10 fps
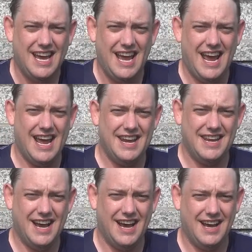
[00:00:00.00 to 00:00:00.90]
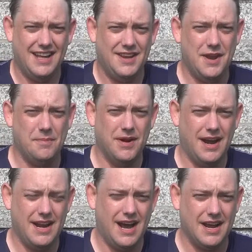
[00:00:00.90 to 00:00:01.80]
And uh, number
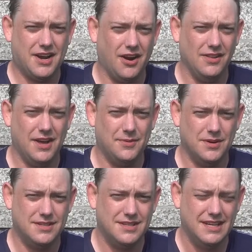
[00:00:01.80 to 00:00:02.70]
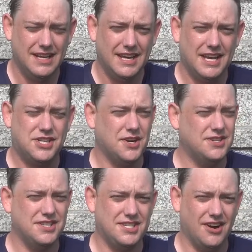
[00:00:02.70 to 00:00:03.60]
99, Carl Edwards. Get your
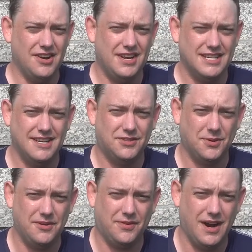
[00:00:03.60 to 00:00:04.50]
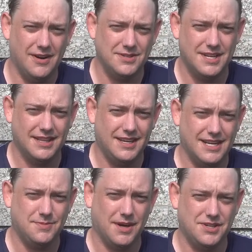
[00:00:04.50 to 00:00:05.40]
engine started. You guys have 24 hours to take the
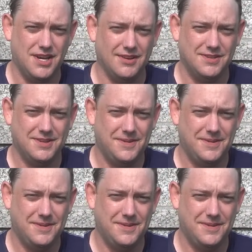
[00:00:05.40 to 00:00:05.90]
Ice Bucket Challenge.